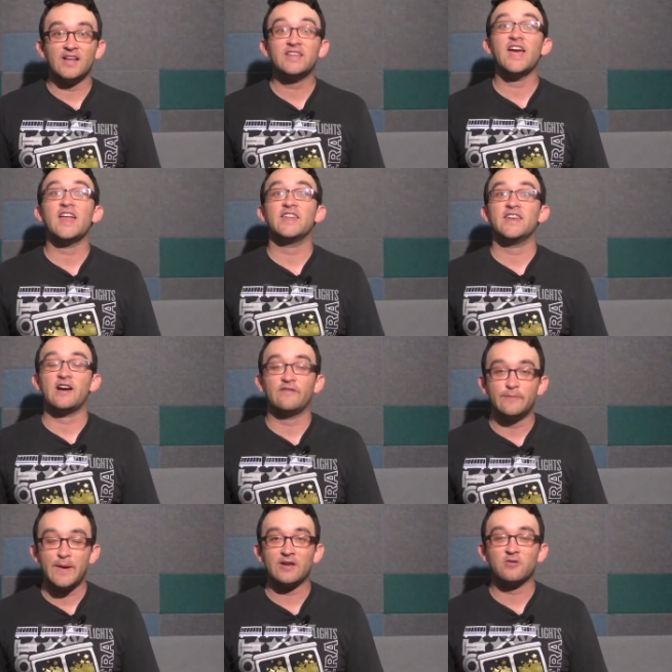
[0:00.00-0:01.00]
Again, in
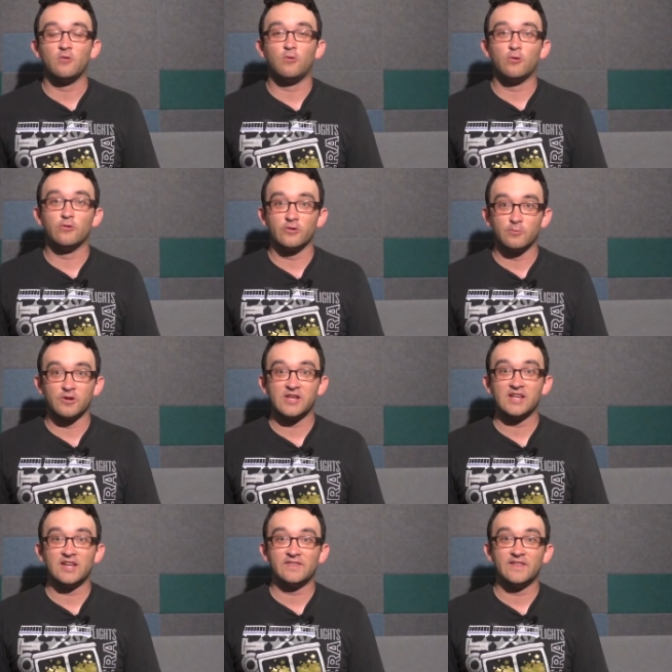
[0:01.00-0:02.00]
alphabetical order, we're
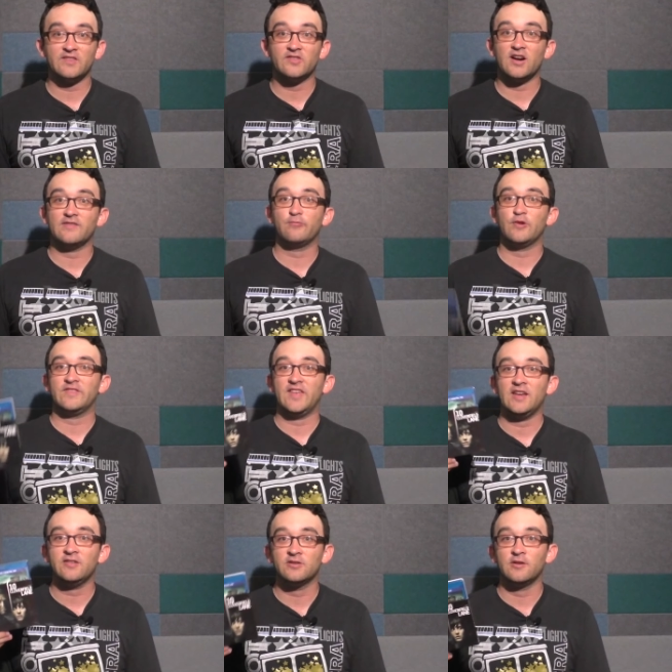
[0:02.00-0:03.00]
kicking things off with
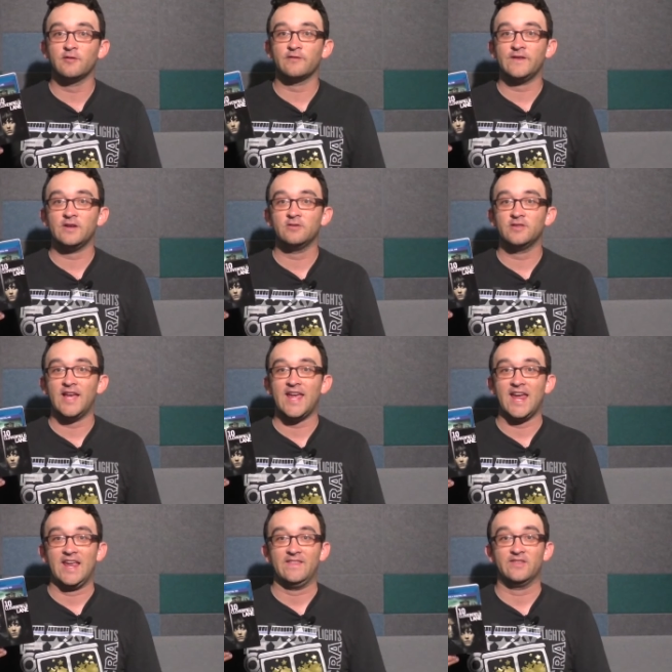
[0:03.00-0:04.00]
ten Cloverfield
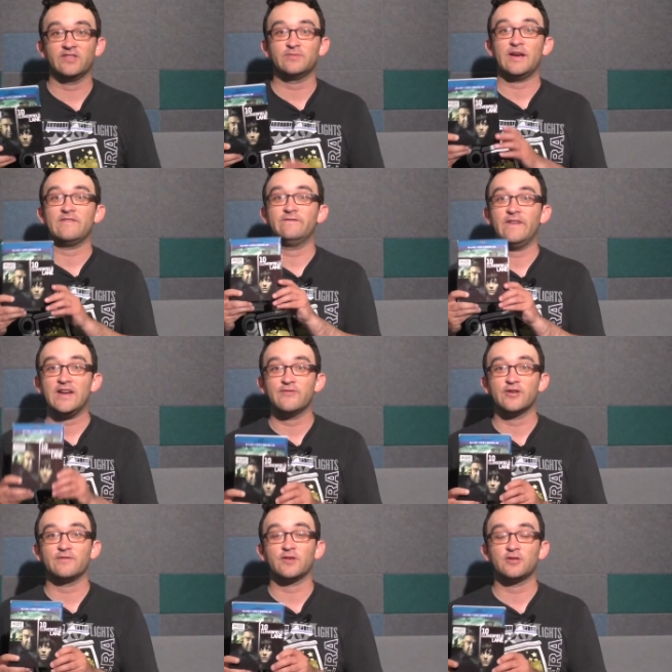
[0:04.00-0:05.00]
Lane. This is my
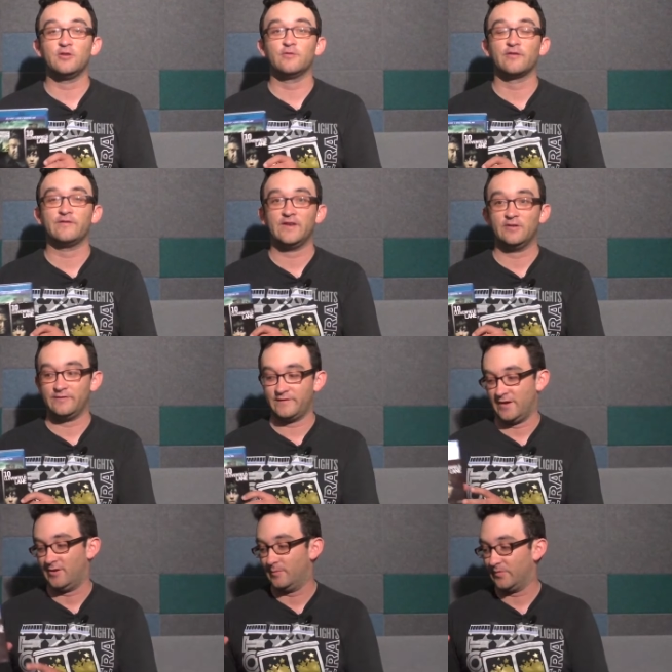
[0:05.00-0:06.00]
favorite of the Cloverfield
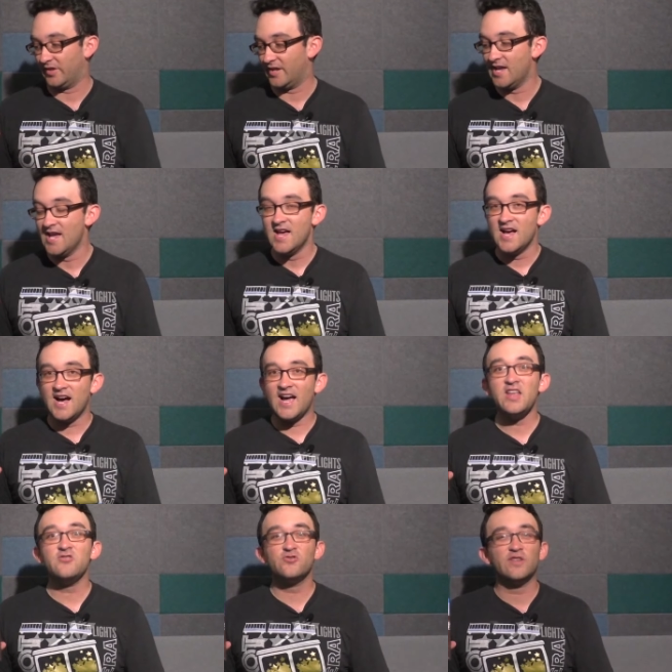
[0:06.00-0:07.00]
films. Uh,
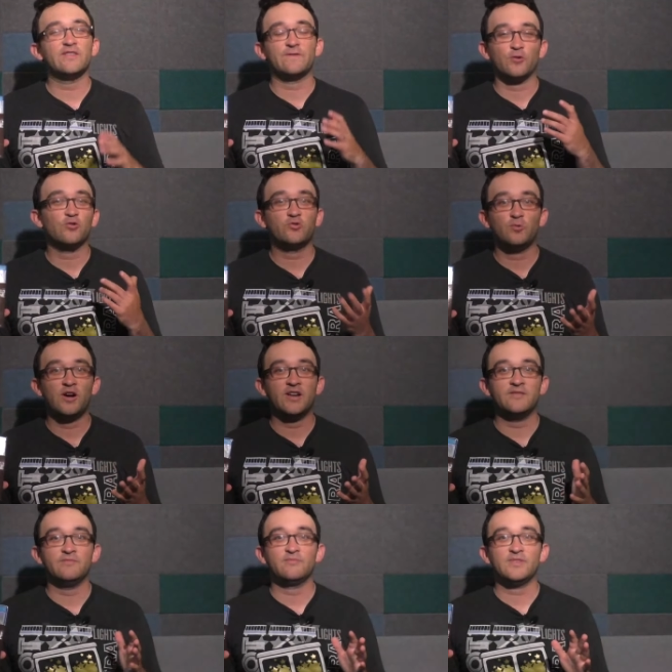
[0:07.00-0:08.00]
I enjoy the first
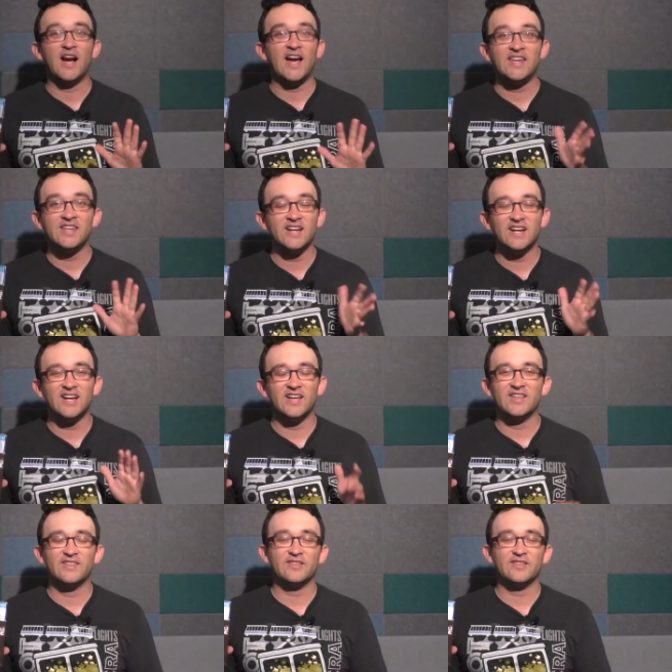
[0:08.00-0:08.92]
one, kinda.